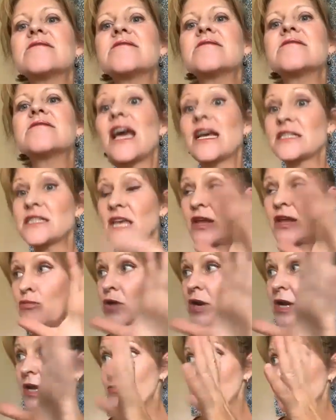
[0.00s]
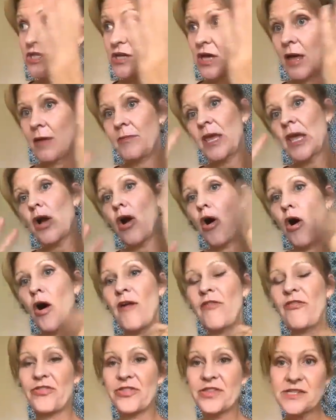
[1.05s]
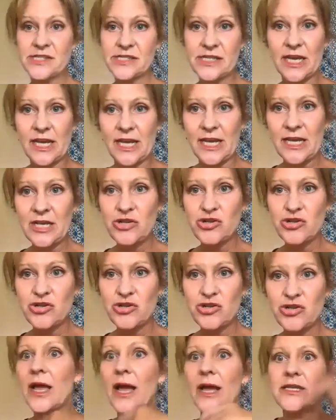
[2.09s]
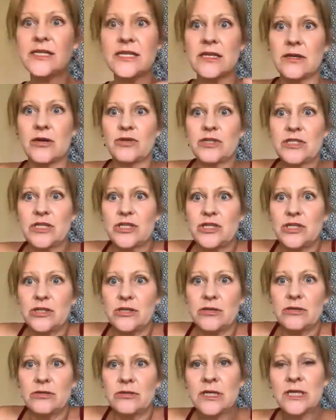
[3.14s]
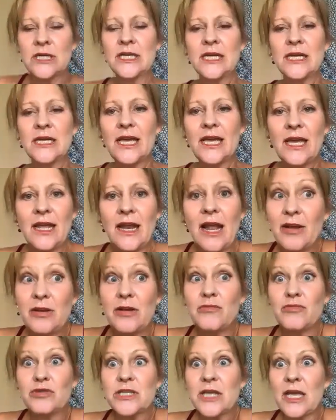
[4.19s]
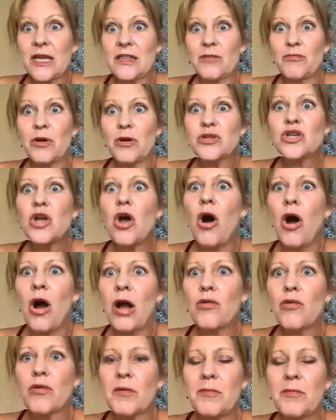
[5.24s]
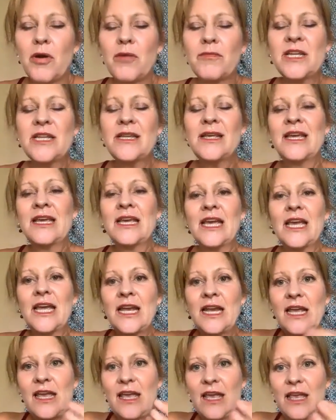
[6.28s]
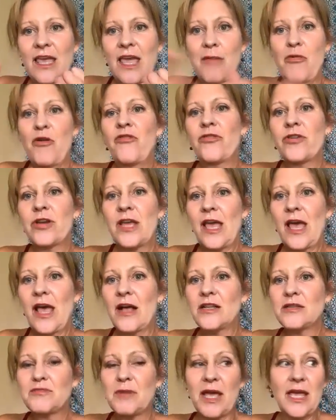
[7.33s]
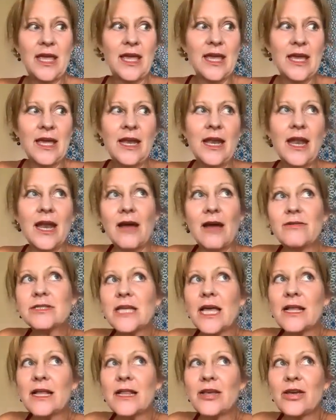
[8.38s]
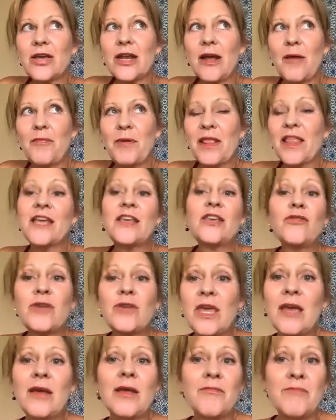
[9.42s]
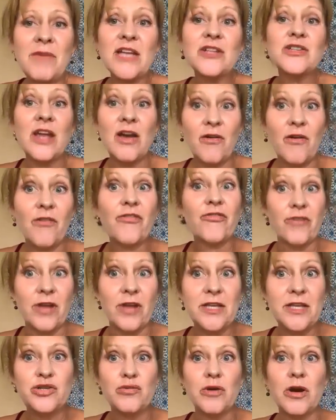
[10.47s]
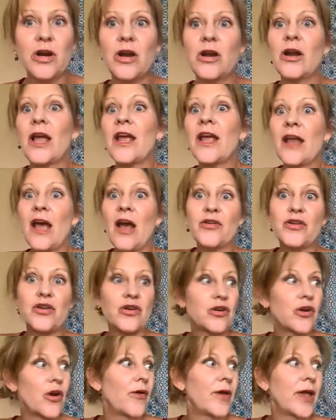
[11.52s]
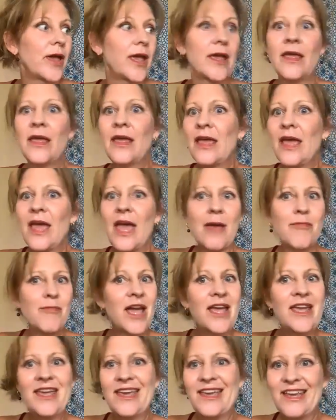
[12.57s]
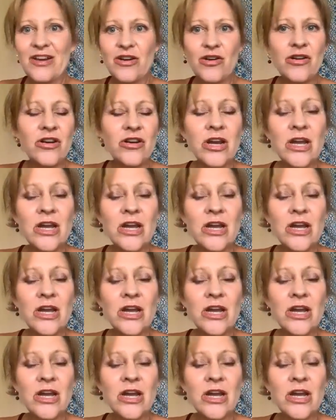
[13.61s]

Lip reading: Yes, and when I was coming off the stage, like, I didn't know what to do, and it was like the most awkward moment. And he came over and he held my hand, and I was like looking up, like, you can't imagine how afraid you are and how you're going, am I here?